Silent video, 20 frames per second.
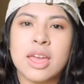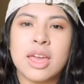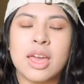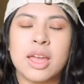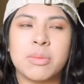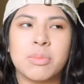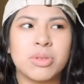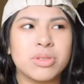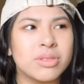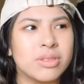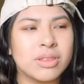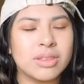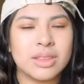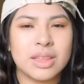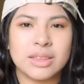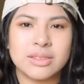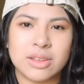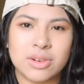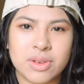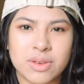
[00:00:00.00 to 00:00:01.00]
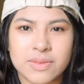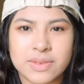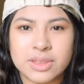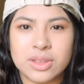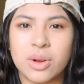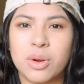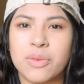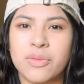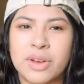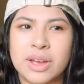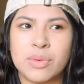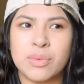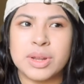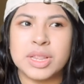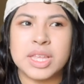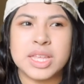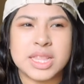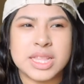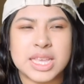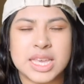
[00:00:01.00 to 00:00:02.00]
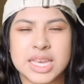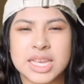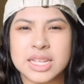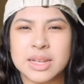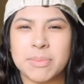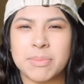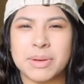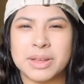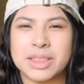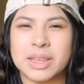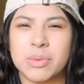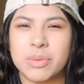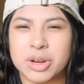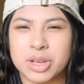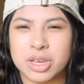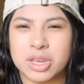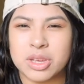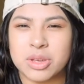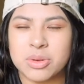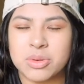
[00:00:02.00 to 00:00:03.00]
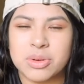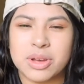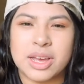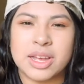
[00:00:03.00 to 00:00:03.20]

and most of the things I don't even know if I really need, but they were cute,